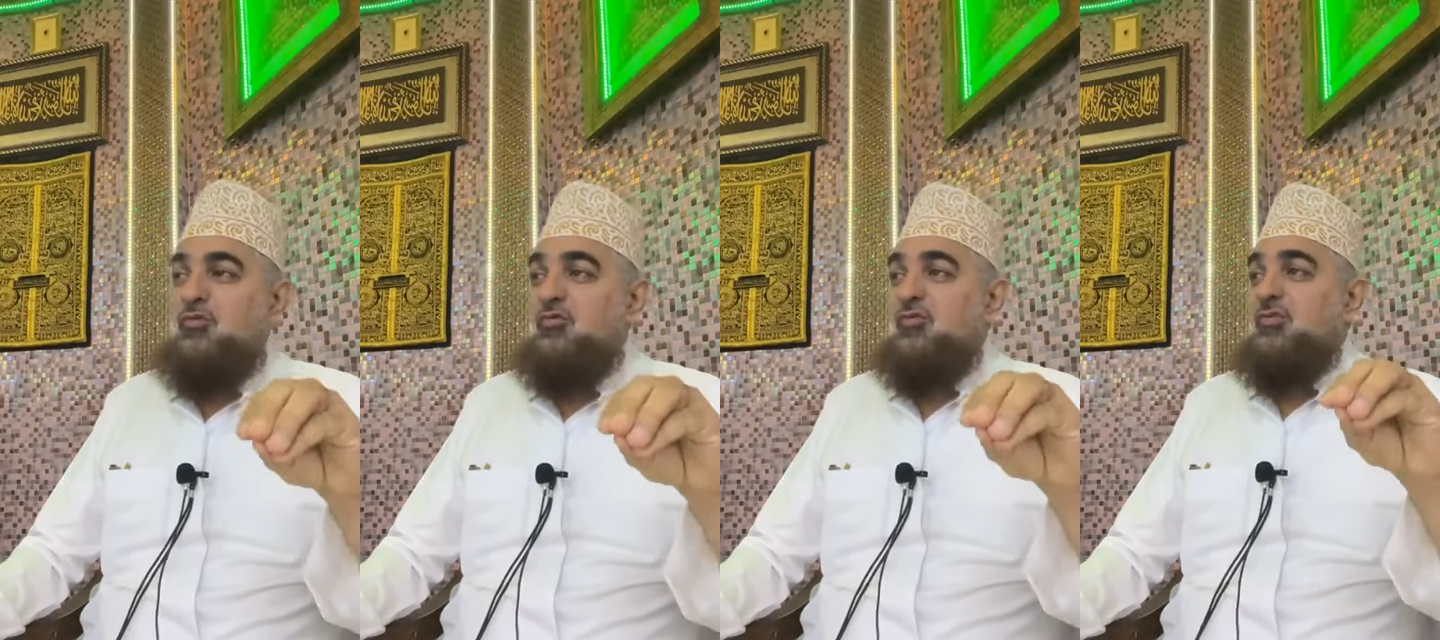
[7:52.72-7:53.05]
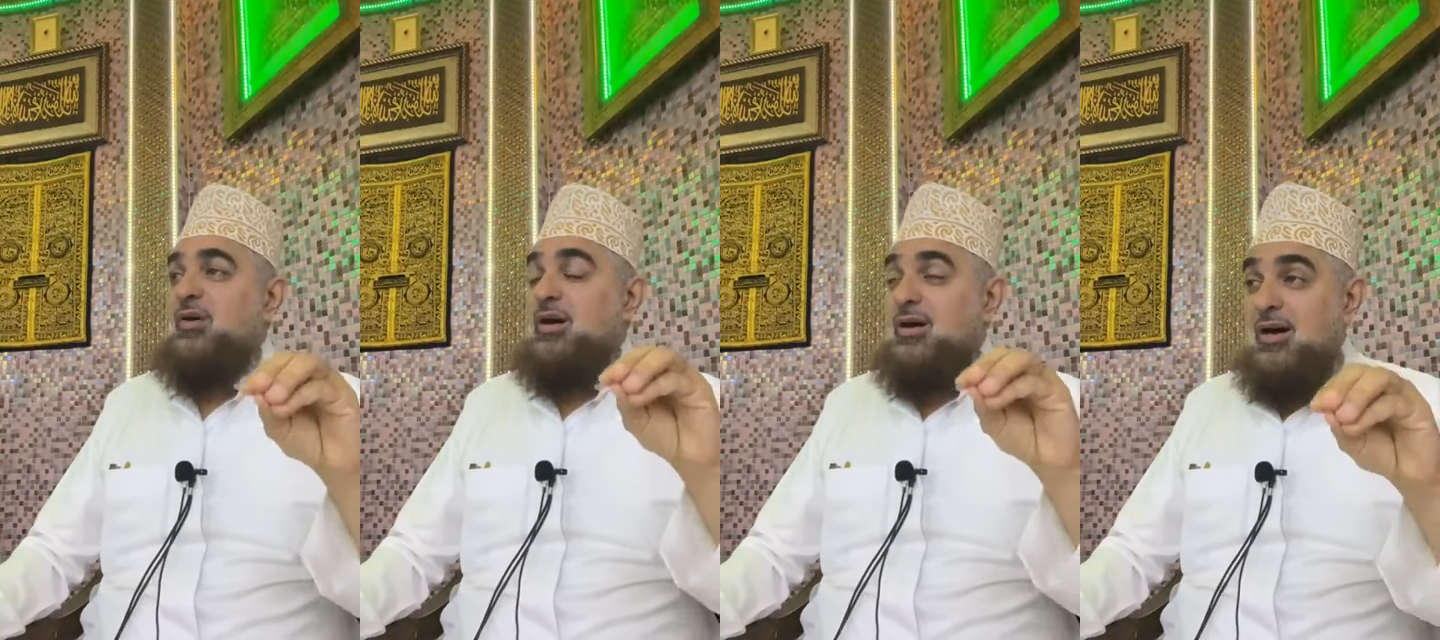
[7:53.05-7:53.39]
of
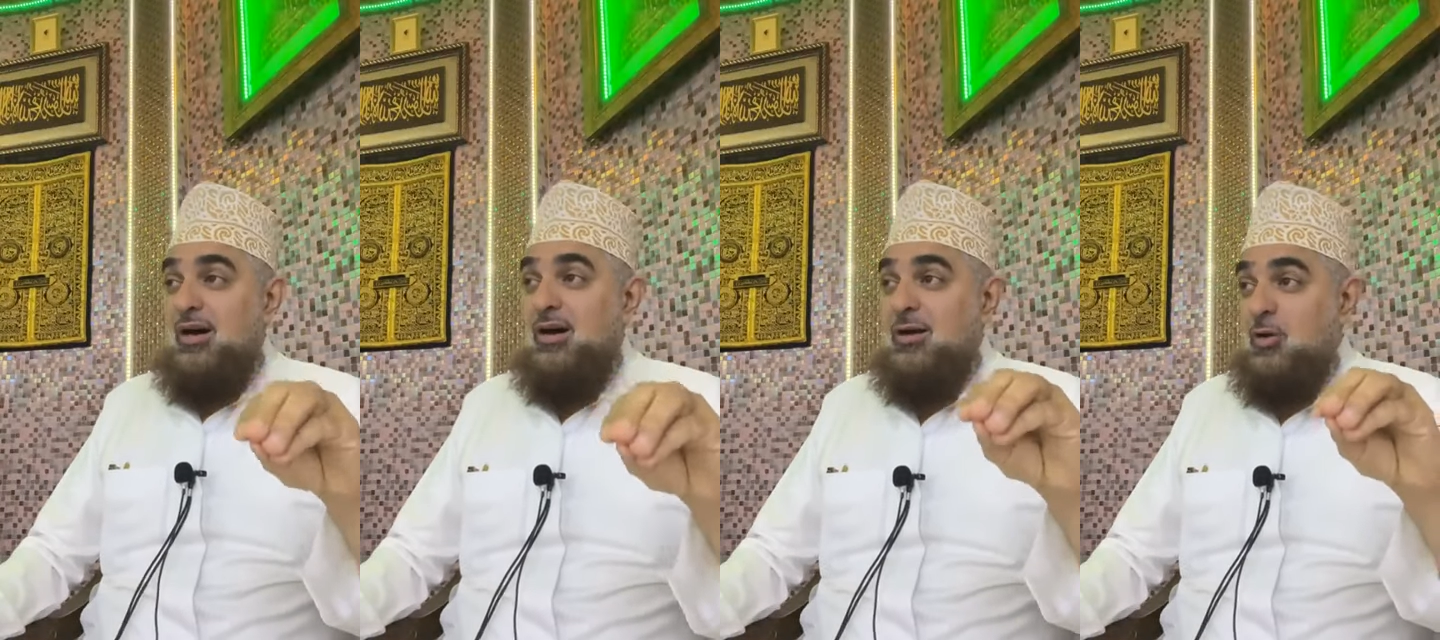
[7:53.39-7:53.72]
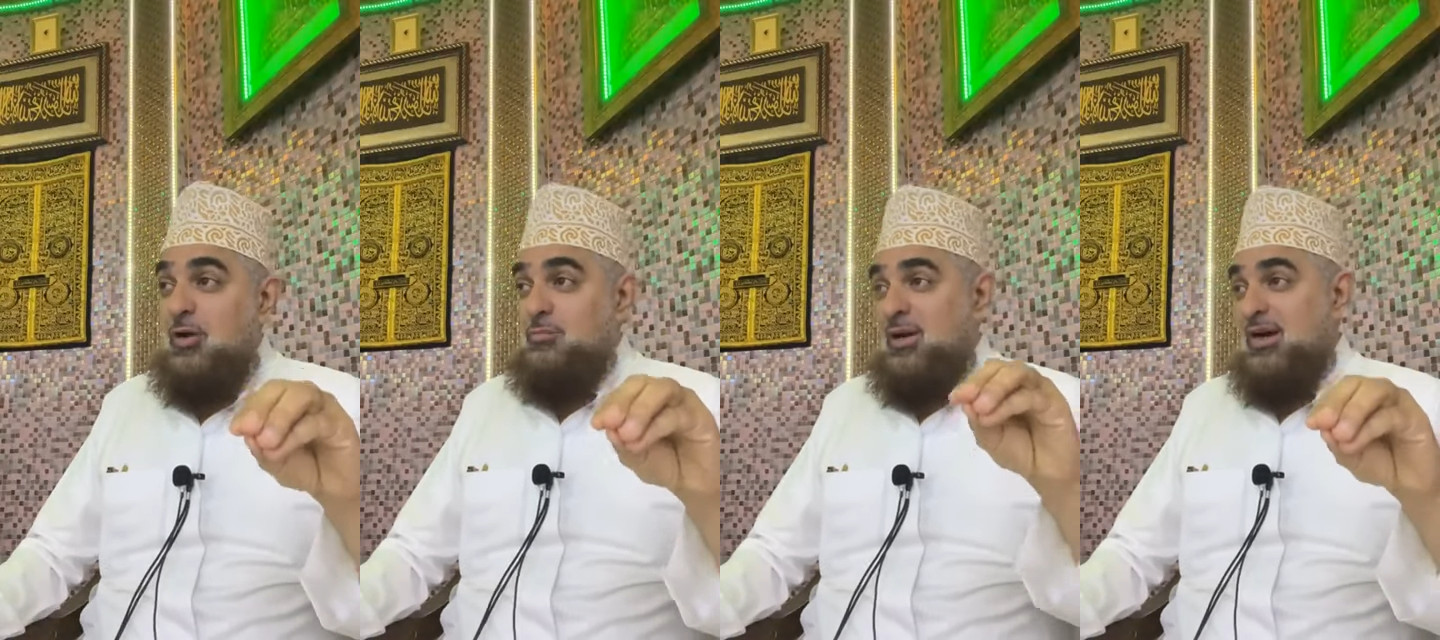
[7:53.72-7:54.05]

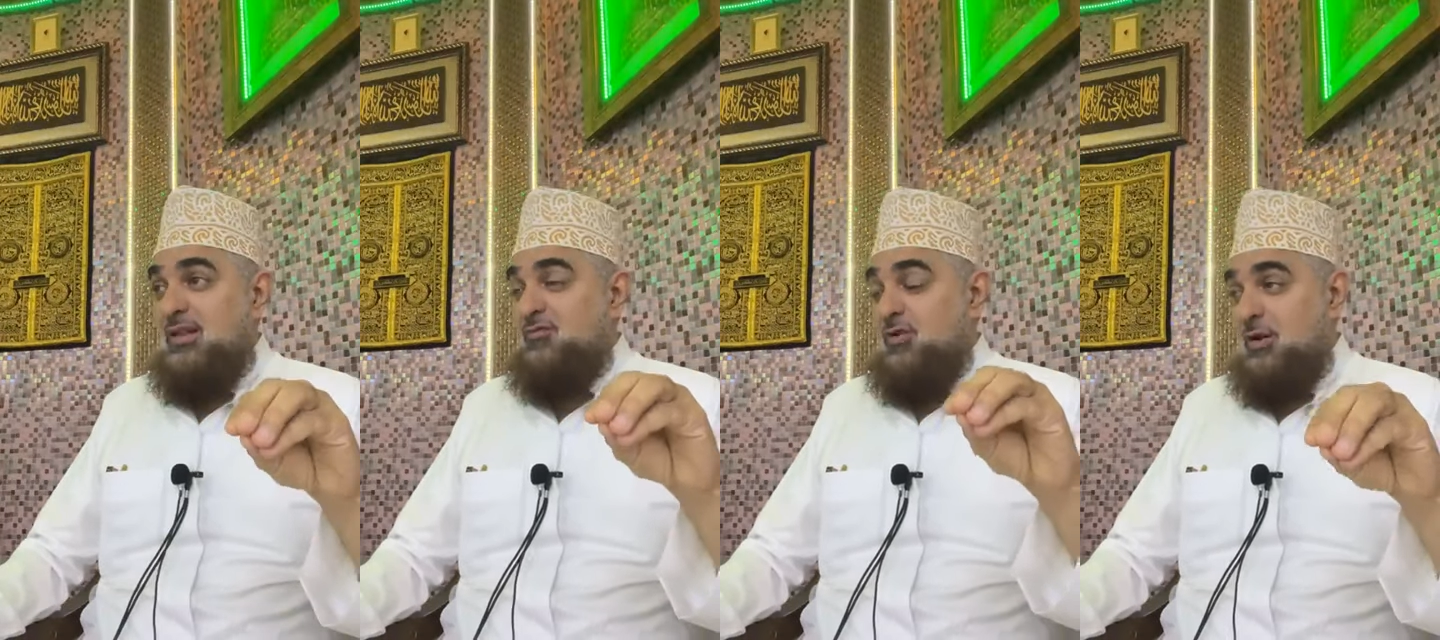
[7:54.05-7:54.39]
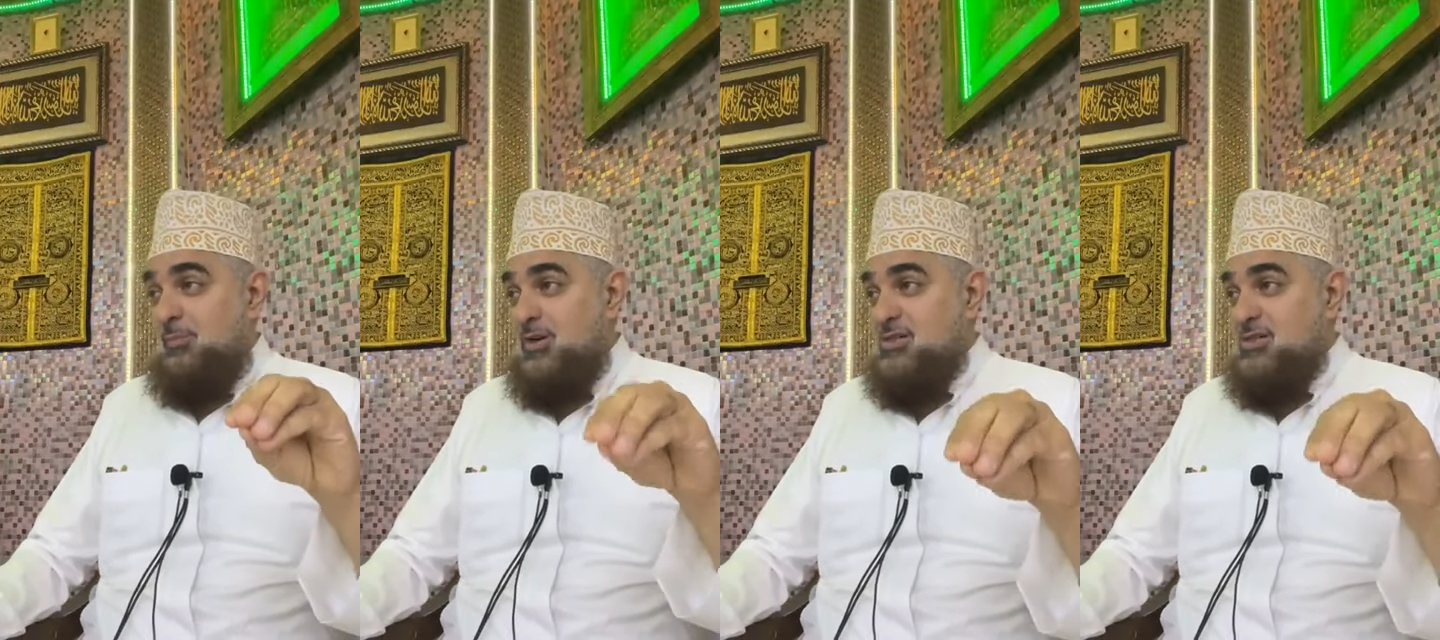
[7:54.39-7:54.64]
Ahlul Bayt,